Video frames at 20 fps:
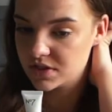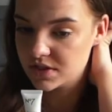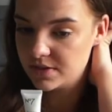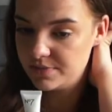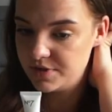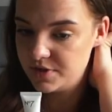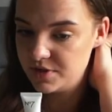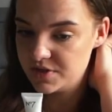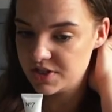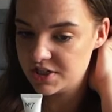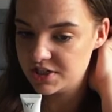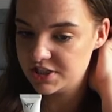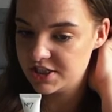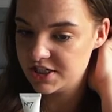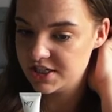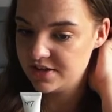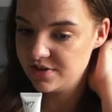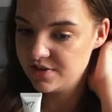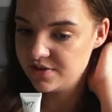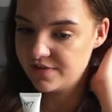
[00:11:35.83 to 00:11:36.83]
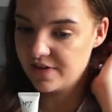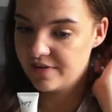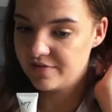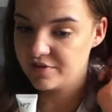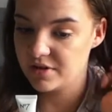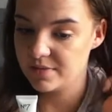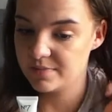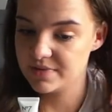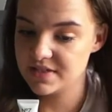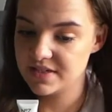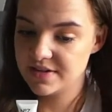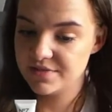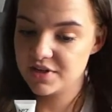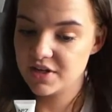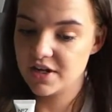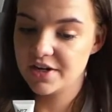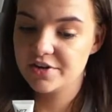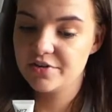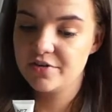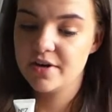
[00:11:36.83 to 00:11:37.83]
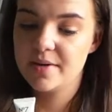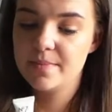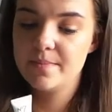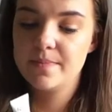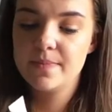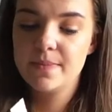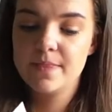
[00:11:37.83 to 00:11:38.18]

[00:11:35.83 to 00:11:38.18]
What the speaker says: Can be used underneath your favourite No.7 eye cream.